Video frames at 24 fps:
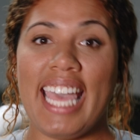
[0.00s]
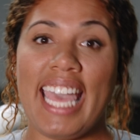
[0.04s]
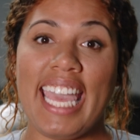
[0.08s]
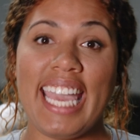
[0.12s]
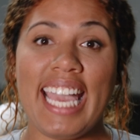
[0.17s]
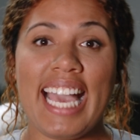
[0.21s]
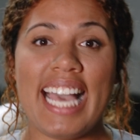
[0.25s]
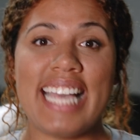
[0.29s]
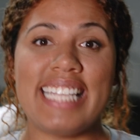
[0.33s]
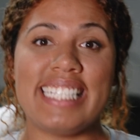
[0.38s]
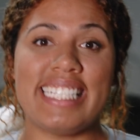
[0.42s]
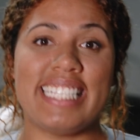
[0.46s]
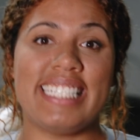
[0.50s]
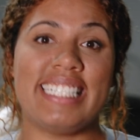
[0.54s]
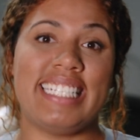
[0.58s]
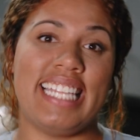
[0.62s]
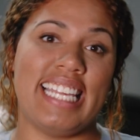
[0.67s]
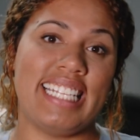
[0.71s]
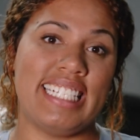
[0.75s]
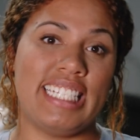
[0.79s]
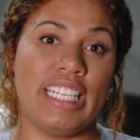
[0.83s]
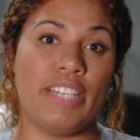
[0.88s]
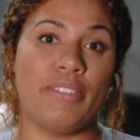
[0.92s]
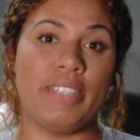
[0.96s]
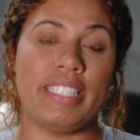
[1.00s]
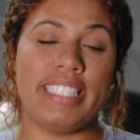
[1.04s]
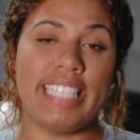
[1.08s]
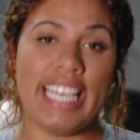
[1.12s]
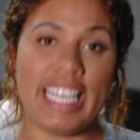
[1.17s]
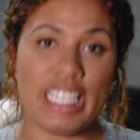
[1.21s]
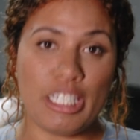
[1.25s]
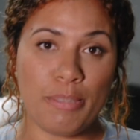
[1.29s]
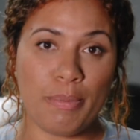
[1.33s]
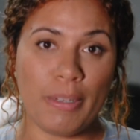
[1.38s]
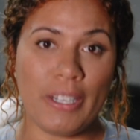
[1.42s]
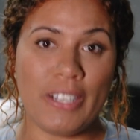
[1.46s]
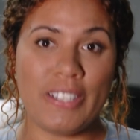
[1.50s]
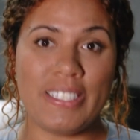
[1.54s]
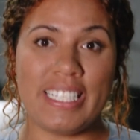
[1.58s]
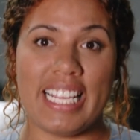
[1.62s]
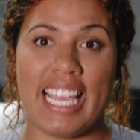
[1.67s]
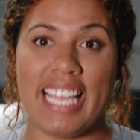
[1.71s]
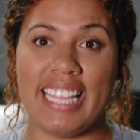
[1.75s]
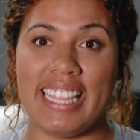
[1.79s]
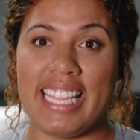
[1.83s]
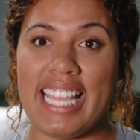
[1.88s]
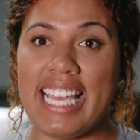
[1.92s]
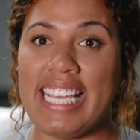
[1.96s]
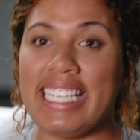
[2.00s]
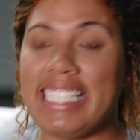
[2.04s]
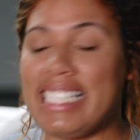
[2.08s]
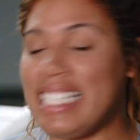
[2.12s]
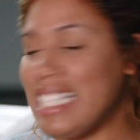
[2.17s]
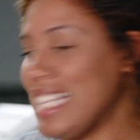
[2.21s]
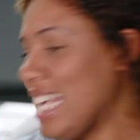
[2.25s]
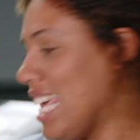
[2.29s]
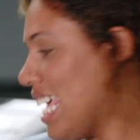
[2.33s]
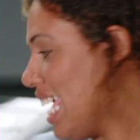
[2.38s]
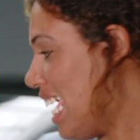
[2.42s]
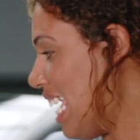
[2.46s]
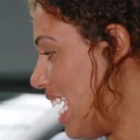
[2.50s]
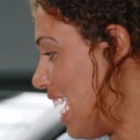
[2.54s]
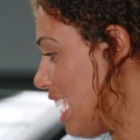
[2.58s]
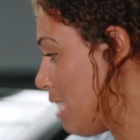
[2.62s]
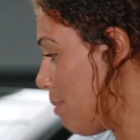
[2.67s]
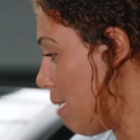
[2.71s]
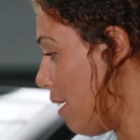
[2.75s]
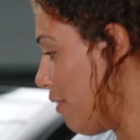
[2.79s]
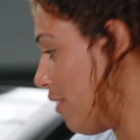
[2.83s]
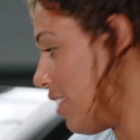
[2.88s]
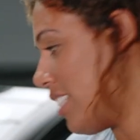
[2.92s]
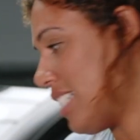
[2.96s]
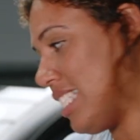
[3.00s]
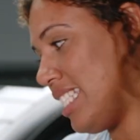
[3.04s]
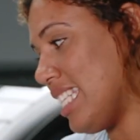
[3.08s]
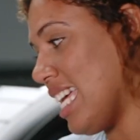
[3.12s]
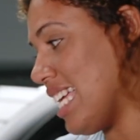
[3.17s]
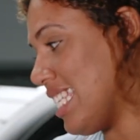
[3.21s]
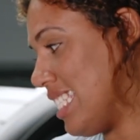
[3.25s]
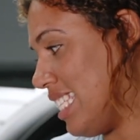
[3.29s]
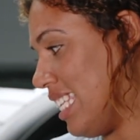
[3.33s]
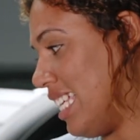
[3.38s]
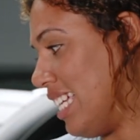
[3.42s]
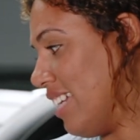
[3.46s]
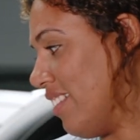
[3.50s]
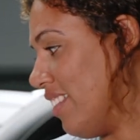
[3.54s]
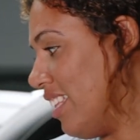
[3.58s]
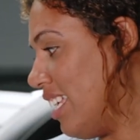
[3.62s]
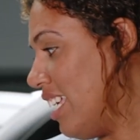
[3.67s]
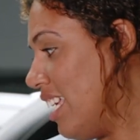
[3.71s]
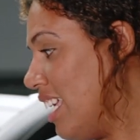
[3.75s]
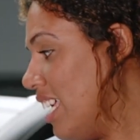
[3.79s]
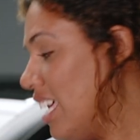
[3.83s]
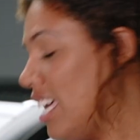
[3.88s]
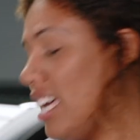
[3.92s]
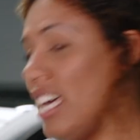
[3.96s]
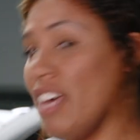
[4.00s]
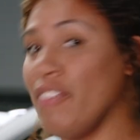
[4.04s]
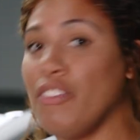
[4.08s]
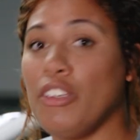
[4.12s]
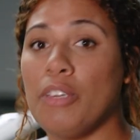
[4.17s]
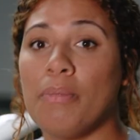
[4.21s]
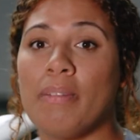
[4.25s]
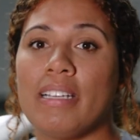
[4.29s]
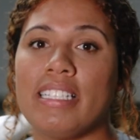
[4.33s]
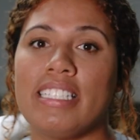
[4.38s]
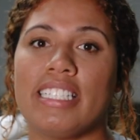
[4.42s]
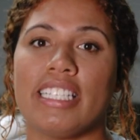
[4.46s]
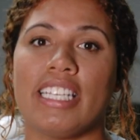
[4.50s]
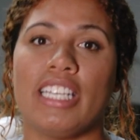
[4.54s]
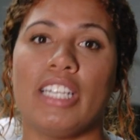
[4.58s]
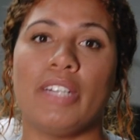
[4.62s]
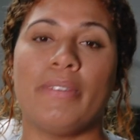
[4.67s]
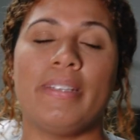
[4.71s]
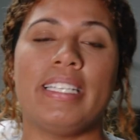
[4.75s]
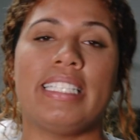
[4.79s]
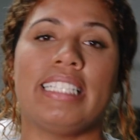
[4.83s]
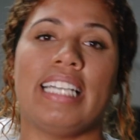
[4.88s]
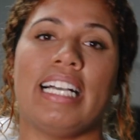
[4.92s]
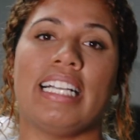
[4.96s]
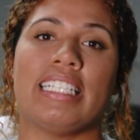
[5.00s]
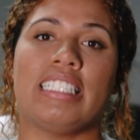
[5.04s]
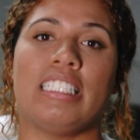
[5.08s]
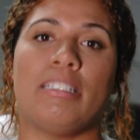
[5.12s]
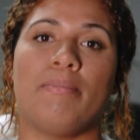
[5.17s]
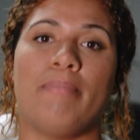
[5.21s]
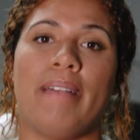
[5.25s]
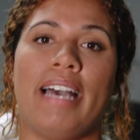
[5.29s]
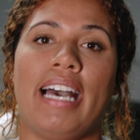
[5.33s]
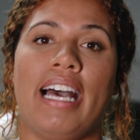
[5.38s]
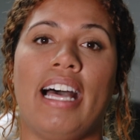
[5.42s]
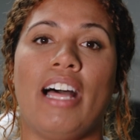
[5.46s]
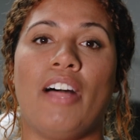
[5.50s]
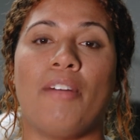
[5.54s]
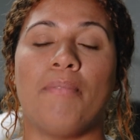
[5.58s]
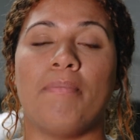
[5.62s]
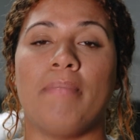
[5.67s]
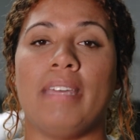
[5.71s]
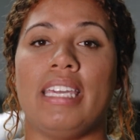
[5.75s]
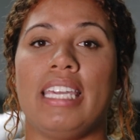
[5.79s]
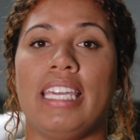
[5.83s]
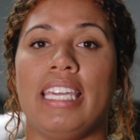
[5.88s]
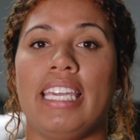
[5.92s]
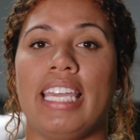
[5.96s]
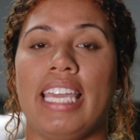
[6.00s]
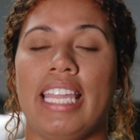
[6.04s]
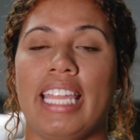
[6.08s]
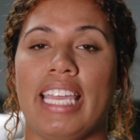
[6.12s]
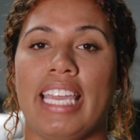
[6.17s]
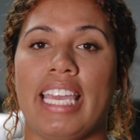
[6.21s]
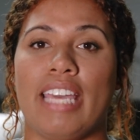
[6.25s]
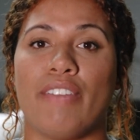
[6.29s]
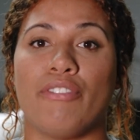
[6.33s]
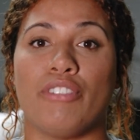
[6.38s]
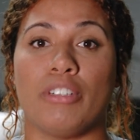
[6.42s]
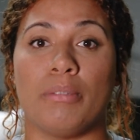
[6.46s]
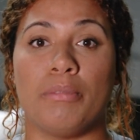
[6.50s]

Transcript: Hey guys, it's Destoe with TESBROS, and this is my first Tesla. A few months ago, we talked about me getting it